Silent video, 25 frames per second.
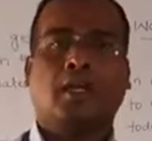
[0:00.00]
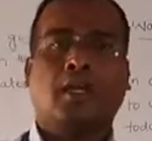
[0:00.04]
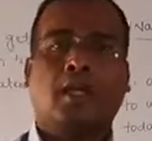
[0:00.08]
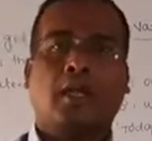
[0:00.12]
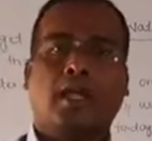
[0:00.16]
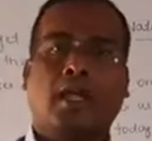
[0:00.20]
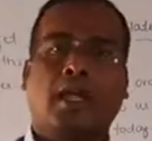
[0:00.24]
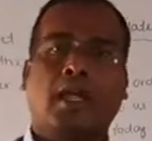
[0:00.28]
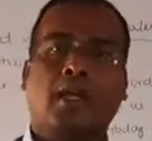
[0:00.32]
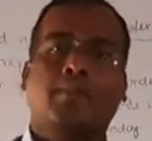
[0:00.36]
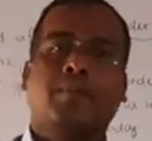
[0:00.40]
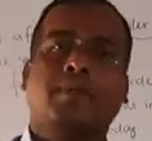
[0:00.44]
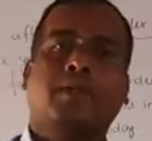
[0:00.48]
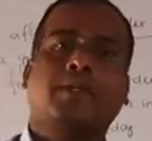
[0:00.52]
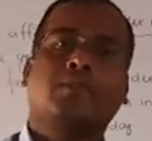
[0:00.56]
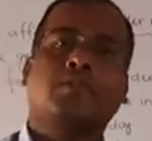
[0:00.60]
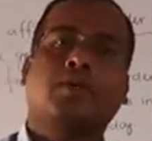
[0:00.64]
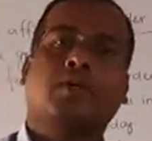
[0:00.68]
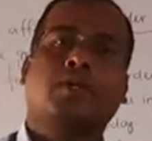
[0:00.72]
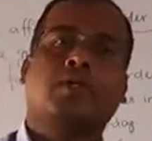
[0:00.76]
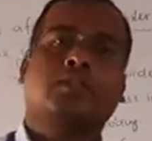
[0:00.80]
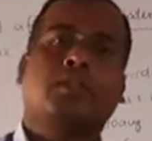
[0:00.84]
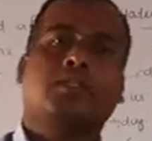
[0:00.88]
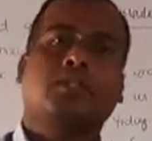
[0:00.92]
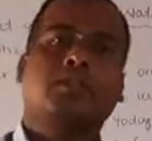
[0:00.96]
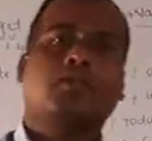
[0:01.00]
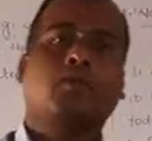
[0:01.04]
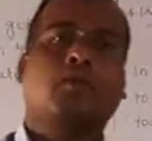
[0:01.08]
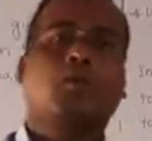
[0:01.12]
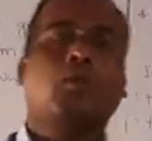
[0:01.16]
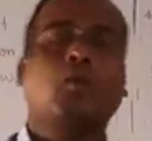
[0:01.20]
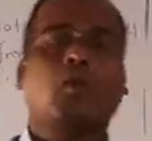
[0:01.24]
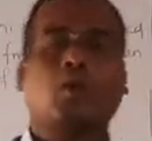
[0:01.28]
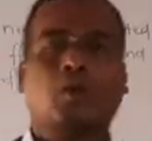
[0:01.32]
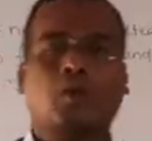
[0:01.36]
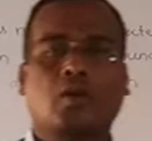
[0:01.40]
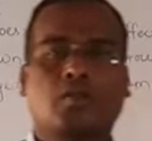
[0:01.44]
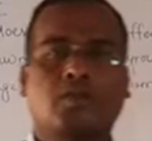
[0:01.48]
helping for the
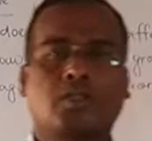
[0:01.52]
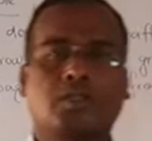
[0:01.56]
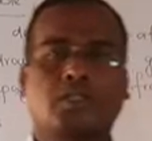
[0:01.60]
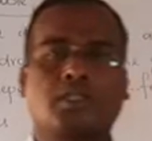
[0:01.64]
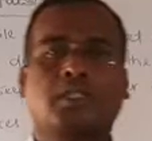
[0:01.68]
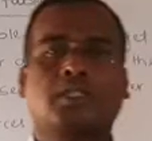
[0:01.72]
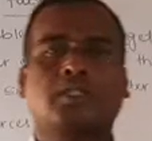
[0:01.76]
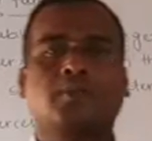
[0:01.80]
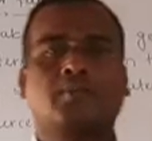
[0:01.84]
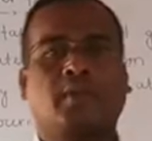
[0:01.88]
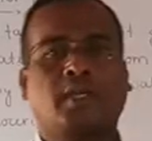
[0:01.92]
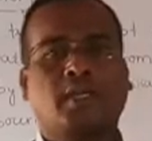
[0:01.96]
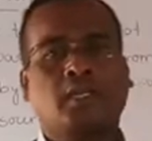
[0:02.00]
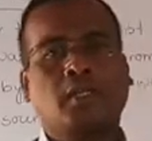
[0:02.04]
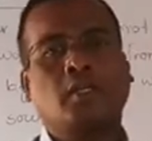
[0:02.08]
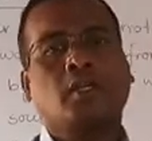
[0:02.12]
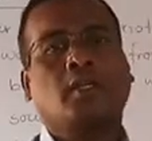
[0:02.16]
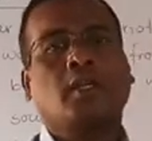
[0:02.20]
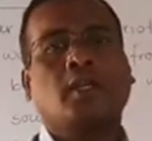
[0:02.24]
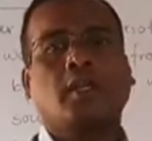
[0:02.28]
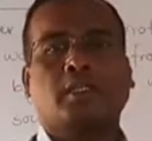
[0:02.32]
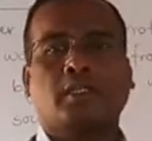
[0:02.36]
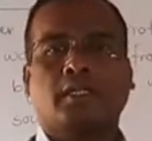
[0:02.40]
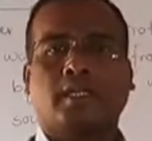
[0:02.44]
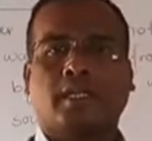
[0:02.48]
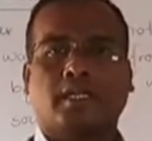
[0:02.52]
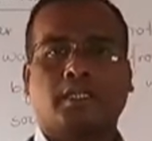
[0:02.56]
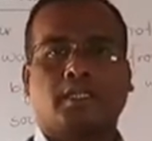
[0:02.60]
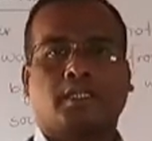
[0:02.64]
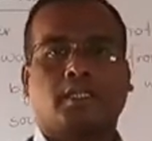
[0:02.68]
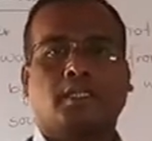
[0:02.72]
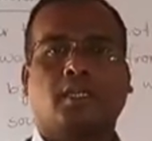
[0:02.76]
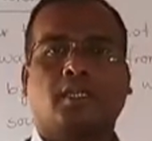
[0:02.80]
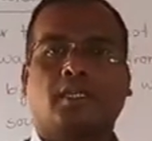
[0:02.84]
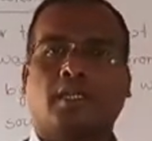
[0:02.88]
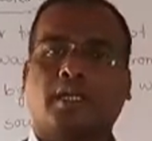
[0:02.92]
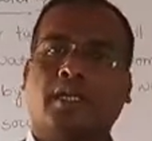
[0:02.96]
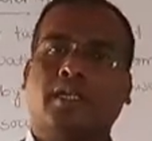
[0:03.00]
whole over the remain
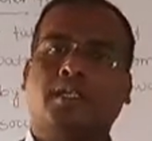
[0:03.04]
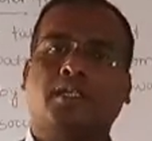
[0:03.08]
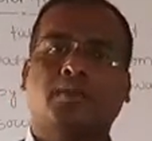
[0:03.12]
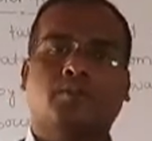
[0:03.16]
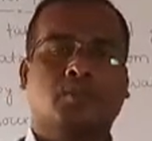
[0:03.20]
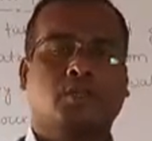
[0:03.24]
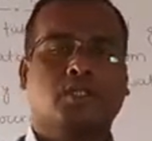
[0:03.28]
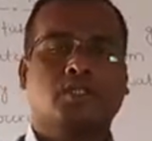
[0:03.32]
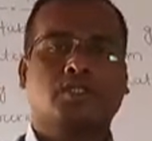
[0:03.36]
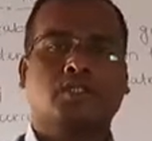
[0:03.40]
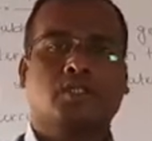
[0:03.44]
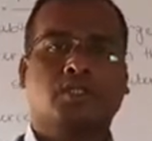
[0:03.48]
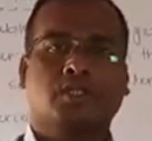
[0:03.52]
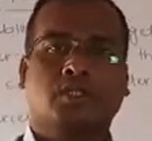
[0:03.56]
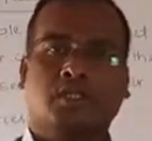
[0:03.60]
8 months.